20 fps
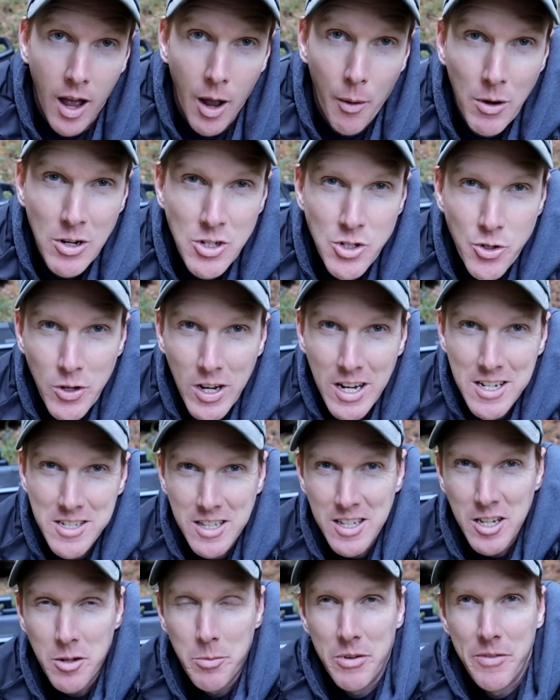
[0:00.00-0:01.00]
I want to show you guys
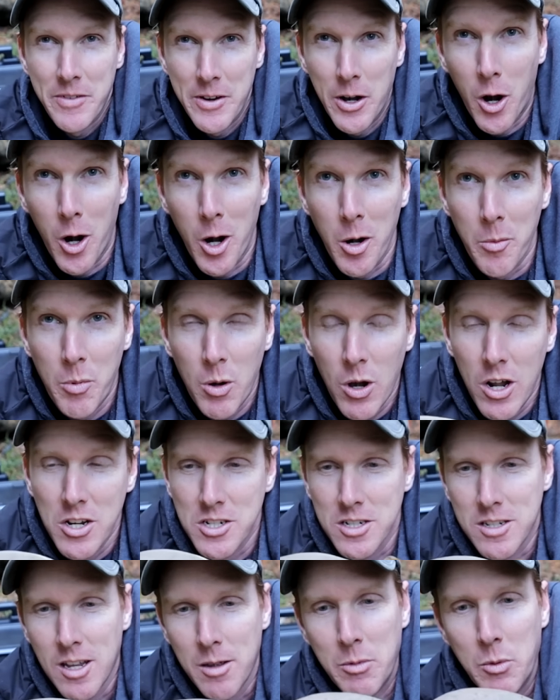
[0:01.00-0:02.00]
a little bit of an art
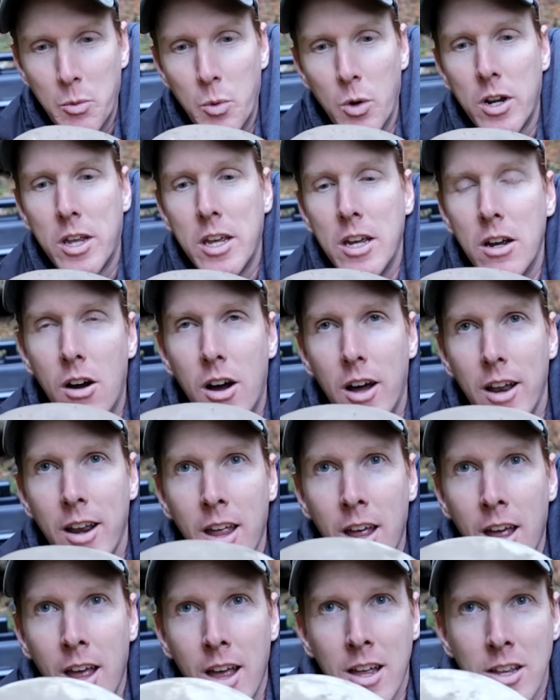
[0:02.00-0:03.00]
project I've been working on.
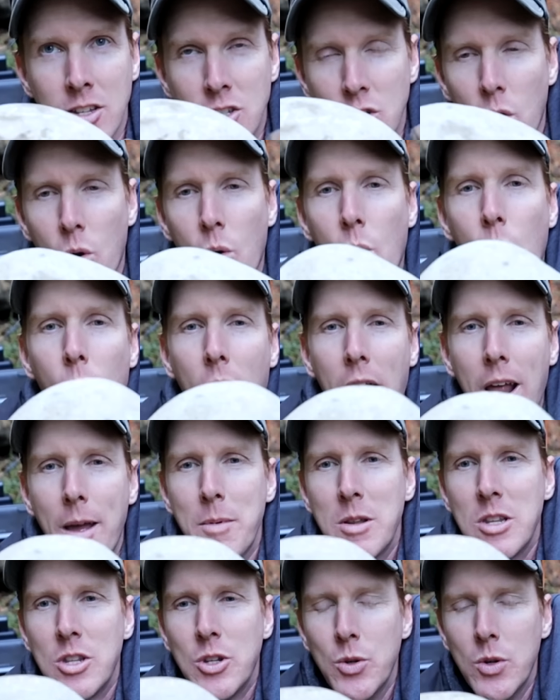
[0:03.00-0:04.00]
So what
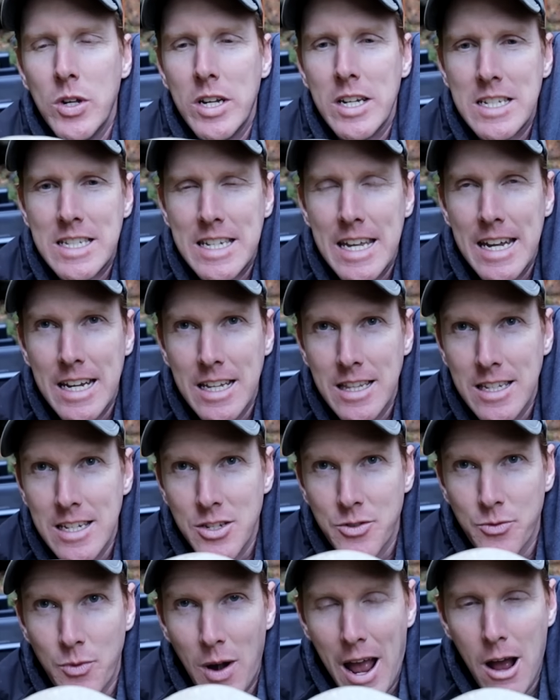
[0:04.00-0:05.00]
I've been doing is taking
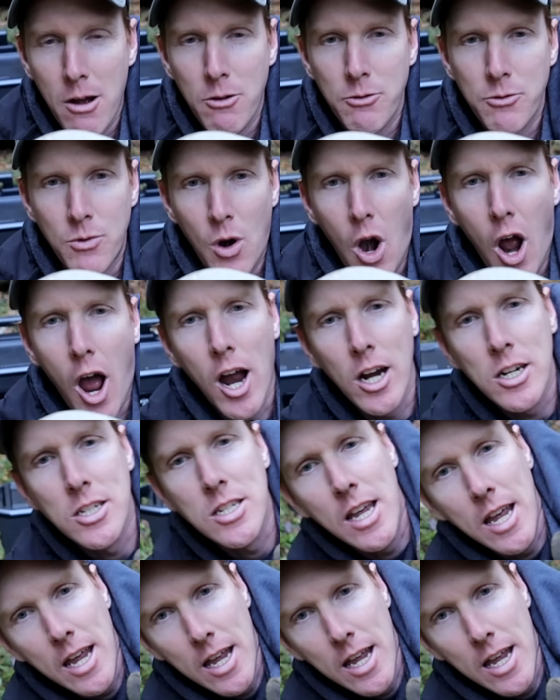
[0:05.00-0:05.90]
these round rocks